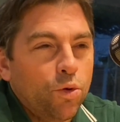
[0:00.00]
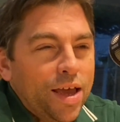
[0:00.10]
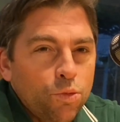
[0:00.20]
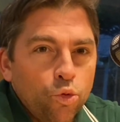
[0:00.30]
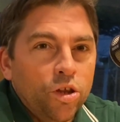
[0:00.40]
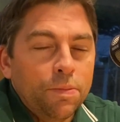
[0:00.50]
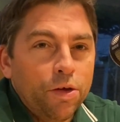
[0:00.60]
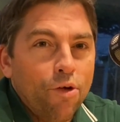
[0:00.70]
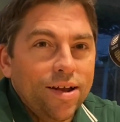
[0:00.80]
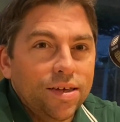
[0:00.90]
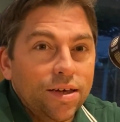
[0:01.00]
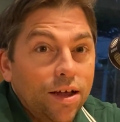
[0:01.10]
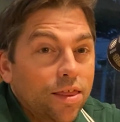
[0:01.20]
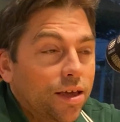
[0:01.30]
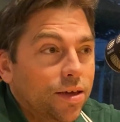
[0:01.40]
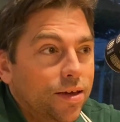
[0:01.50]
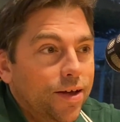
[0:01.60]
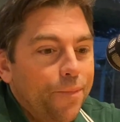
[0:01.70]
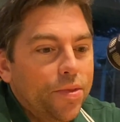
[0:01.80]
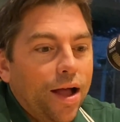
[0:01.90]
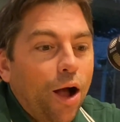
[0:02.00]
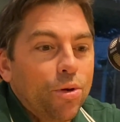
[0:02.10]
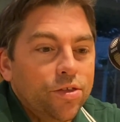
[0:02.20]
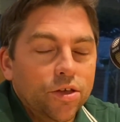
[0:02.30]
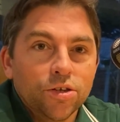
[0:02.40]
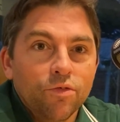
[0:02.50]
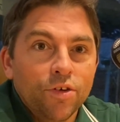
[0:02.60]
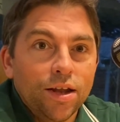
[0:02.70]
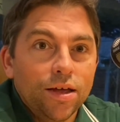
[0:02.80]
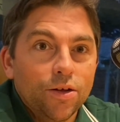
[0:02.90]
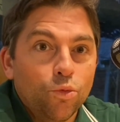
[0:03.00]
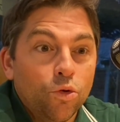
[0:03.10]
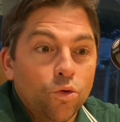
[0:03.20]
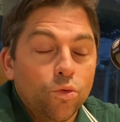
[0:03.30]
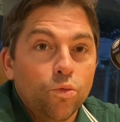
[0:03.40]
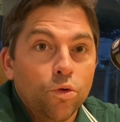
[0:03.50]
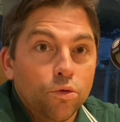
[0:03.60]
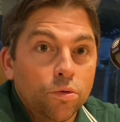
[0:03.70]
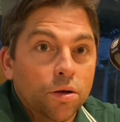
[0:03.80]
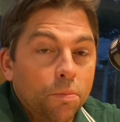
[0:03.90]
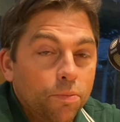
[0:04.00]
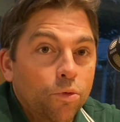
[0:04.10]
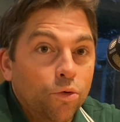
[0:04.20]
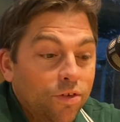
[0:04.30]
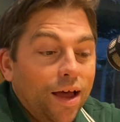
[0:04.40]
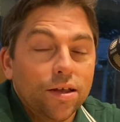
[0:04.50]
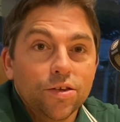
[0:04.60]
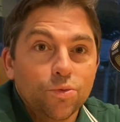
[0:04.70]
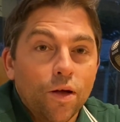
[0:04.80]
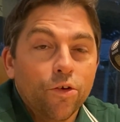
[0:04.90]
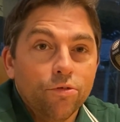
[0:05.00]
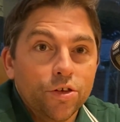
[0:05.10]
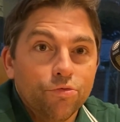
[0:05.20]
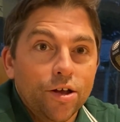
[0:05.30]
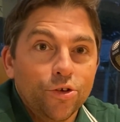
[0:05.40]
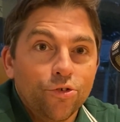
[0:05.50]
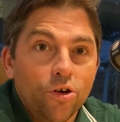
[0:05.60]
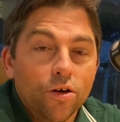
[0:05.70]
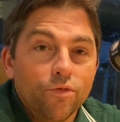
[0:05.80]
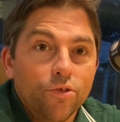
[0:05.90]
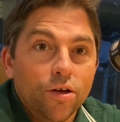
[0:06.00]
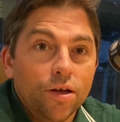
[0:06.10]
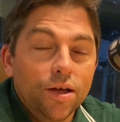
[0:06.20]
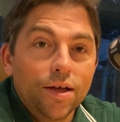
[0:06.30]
would he be ready? And I think how he does at Villa will tell us whether he's ready or not for